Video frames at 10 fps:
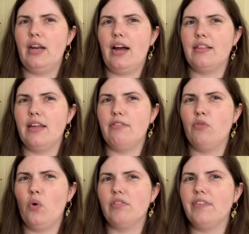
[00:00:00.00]
I think,
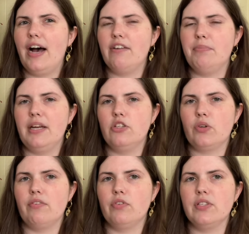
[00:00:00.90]
4 or 5 Penny
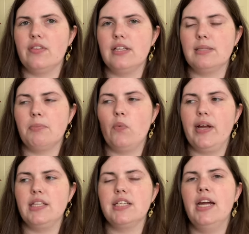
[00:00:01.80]
Dreadfuls at this
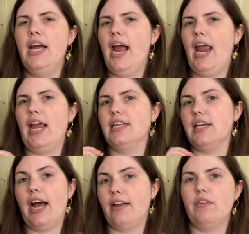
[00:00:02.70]
point, and
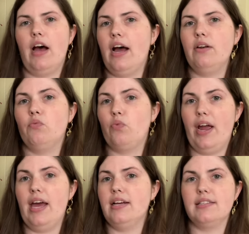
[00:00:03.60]
I have not
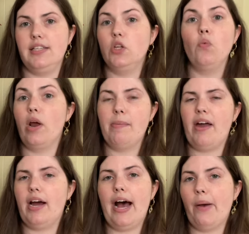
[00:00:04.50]
read a single one about
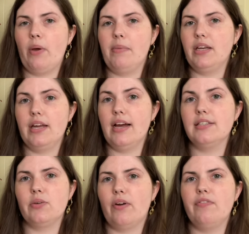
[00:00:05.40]
a highwayman yet,
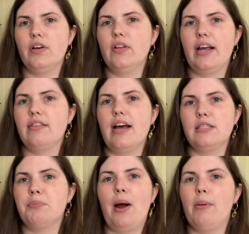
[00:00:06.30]
so I feel like that's
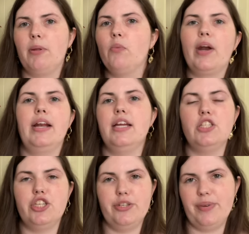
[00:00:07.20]
probably what I need
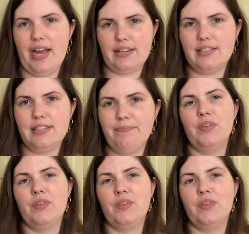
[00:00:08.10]
to do next.